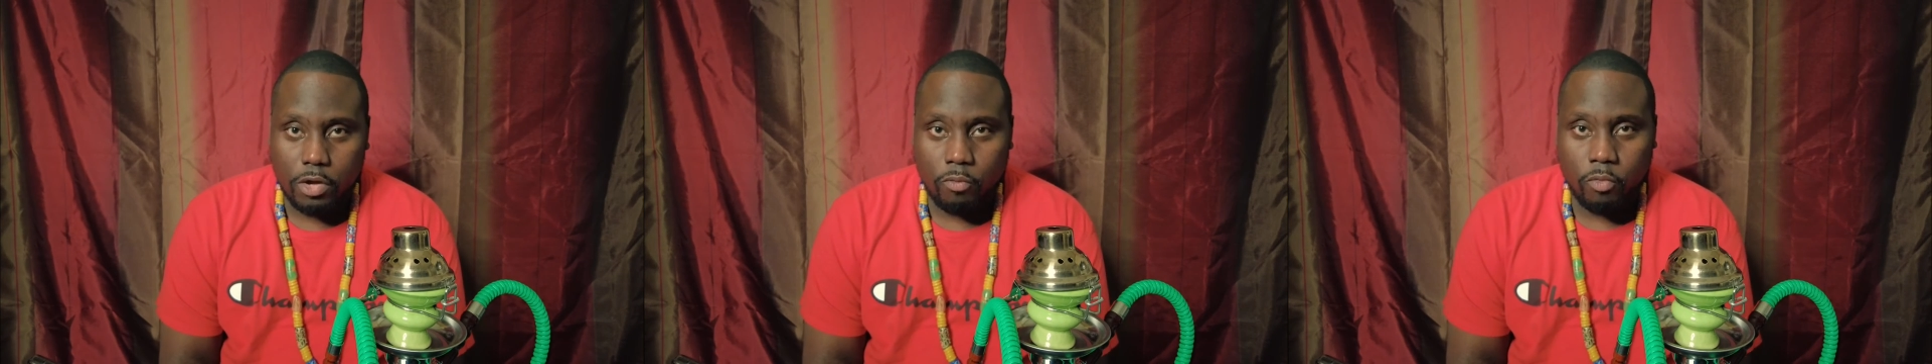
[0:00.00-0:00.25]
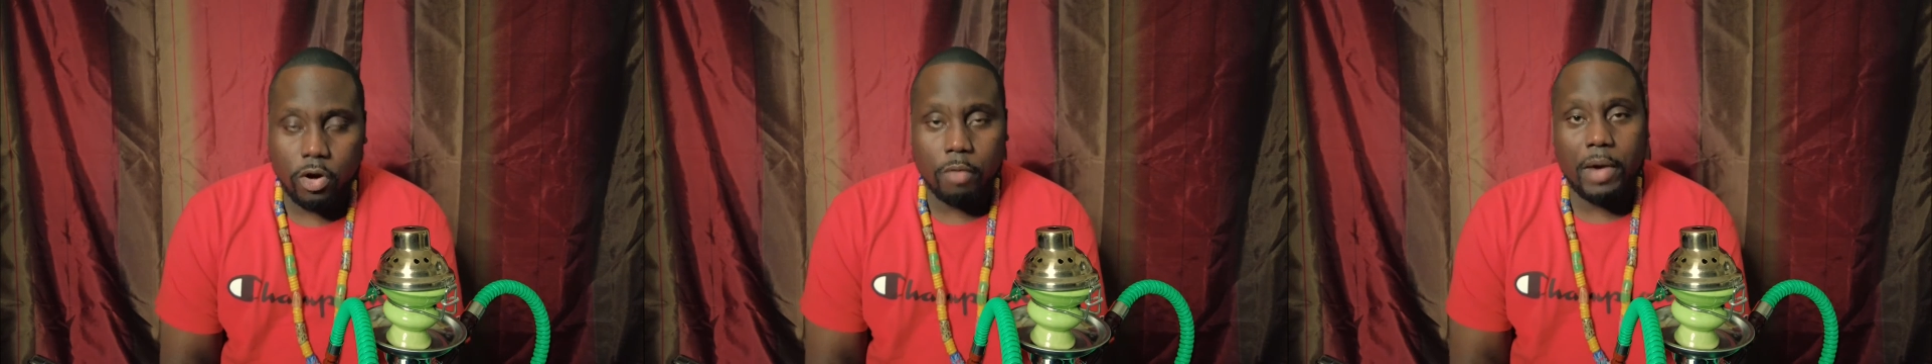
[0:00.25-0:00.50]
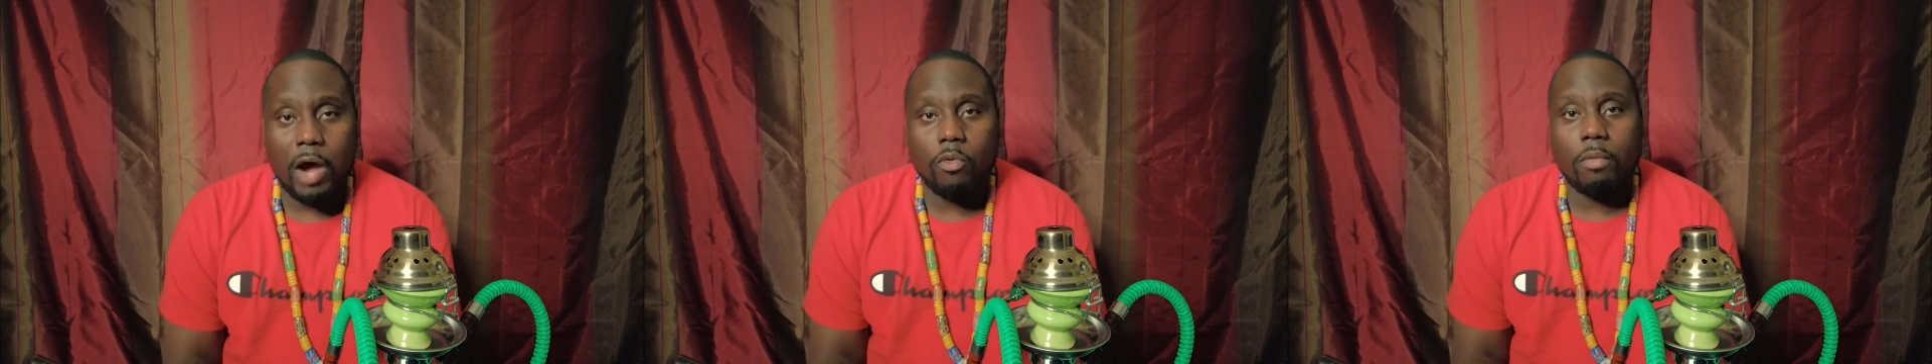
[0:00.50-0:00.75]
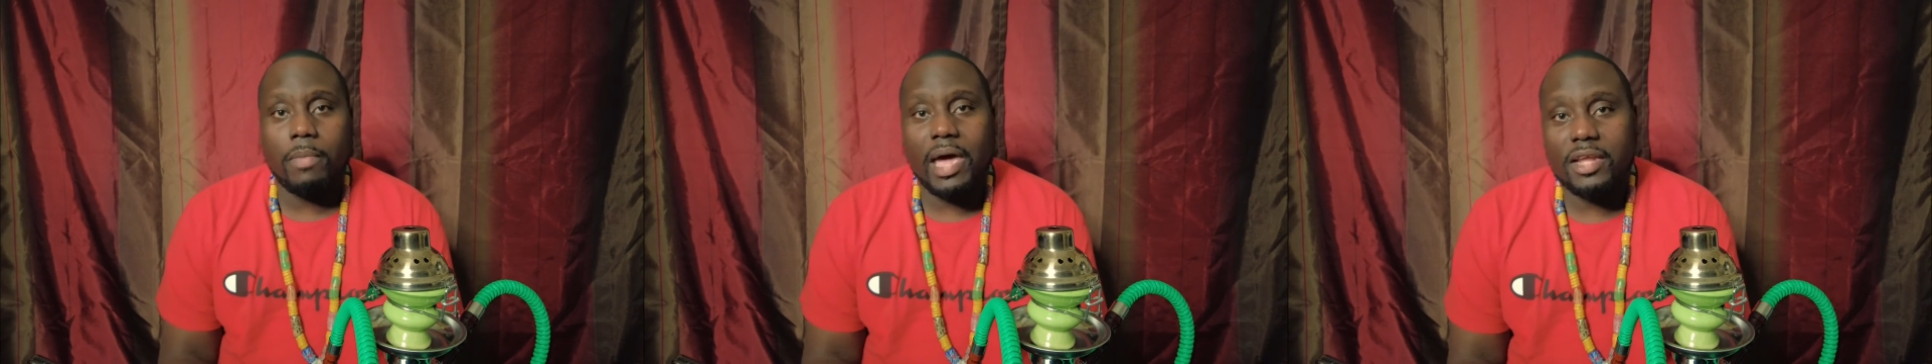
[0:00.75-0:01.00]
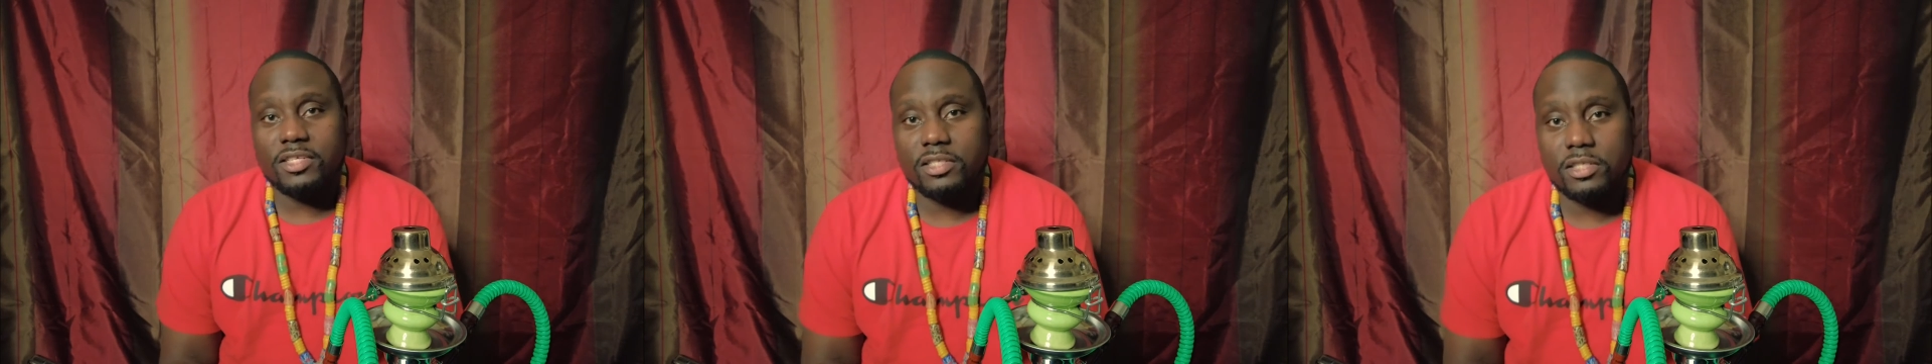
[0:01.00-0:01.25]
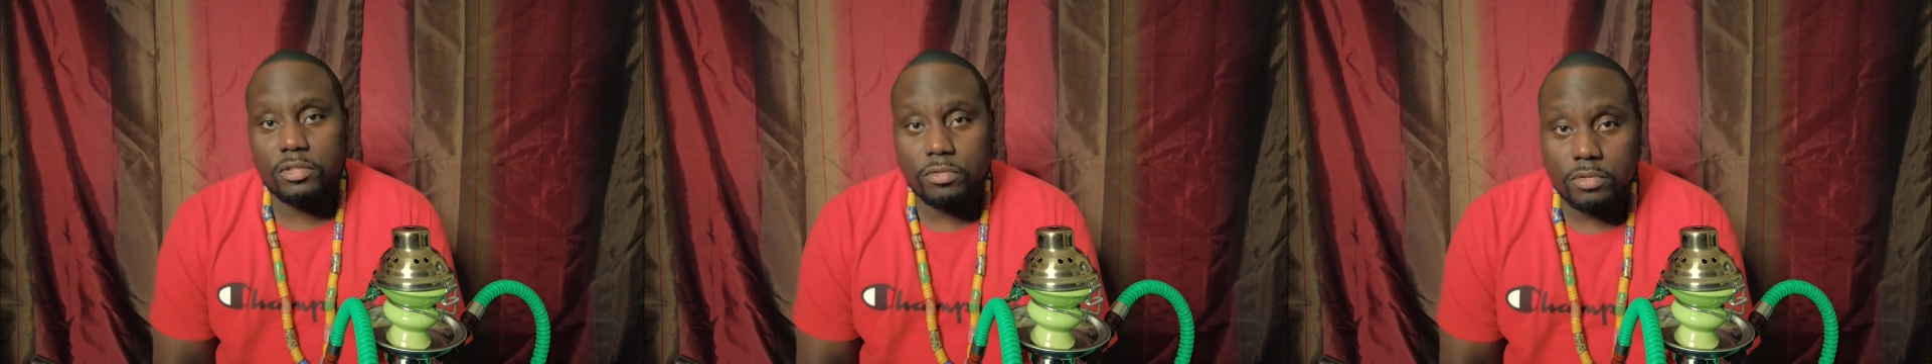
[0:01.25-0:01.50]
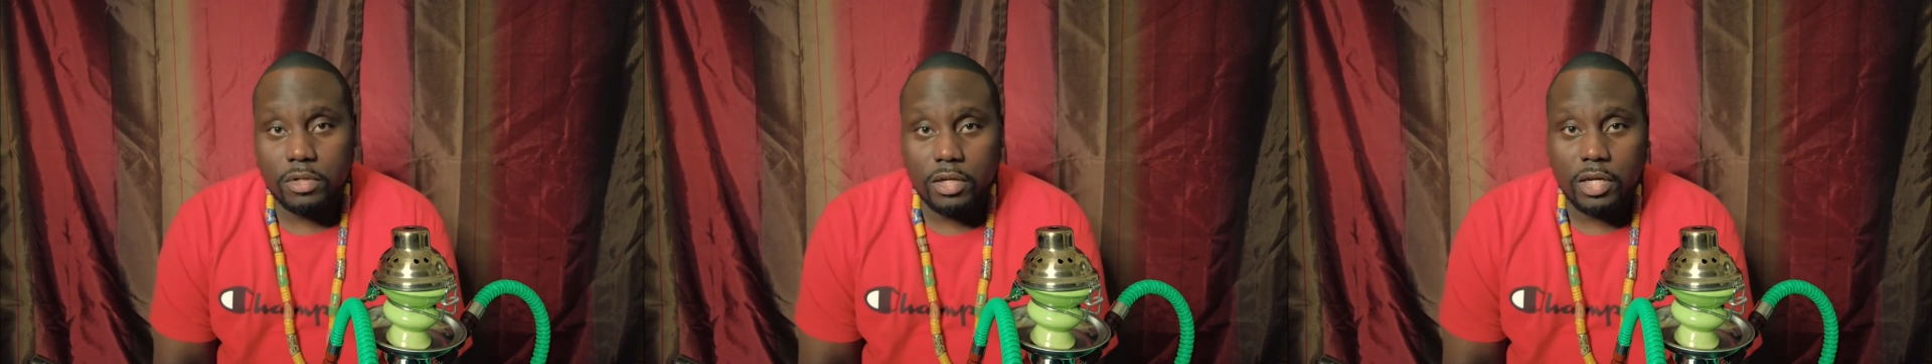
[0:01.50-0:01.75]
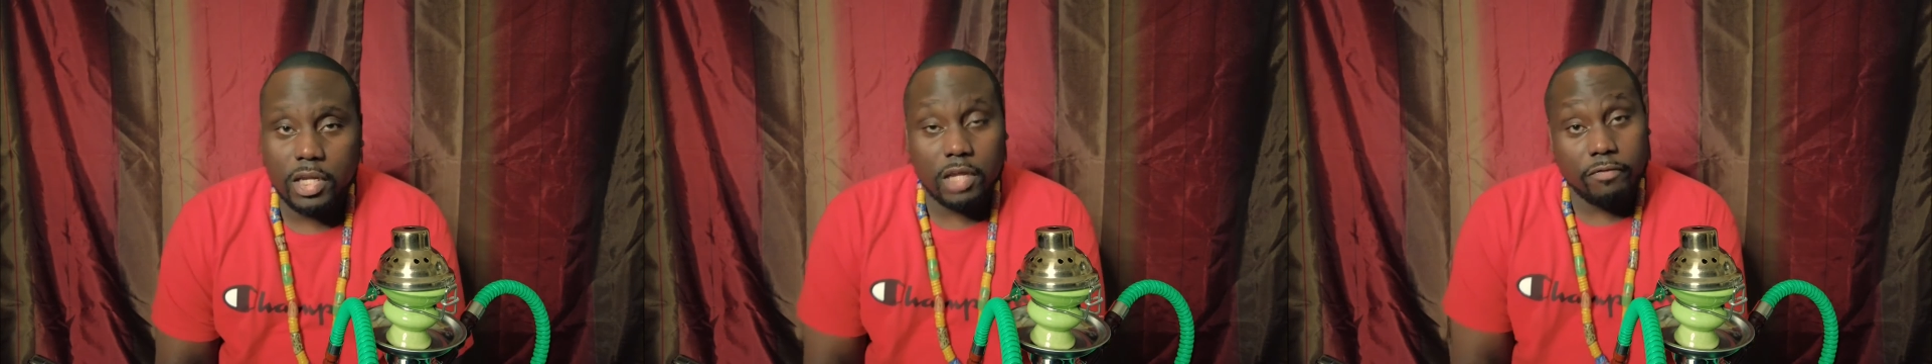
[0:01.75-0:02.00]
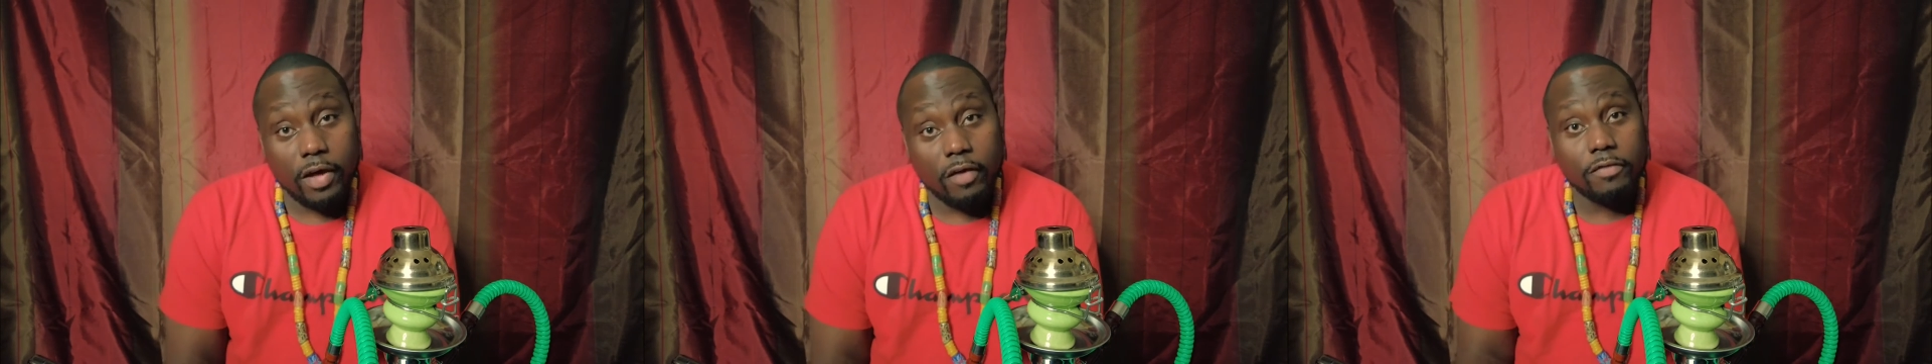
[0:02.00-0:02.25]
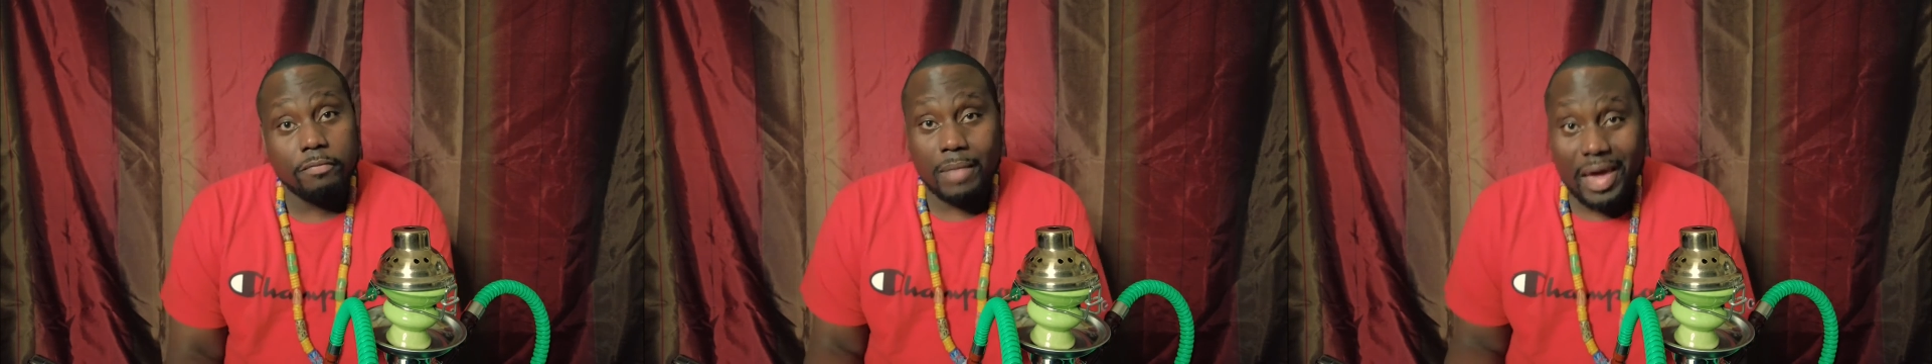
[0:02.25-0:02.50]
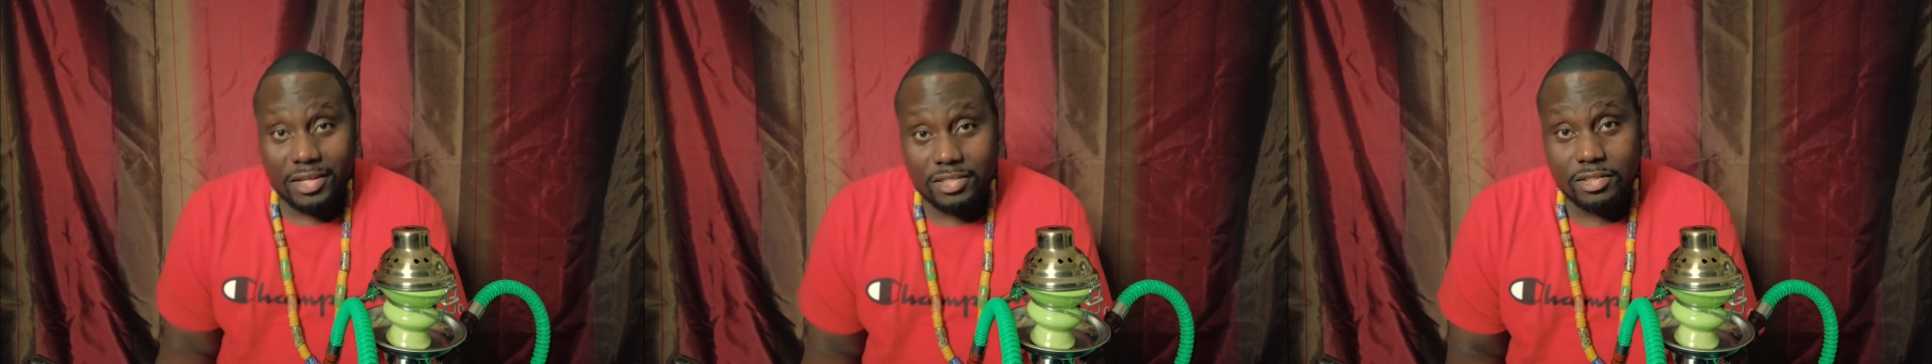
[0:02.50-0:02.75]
Worry about what matters to you. And if health matters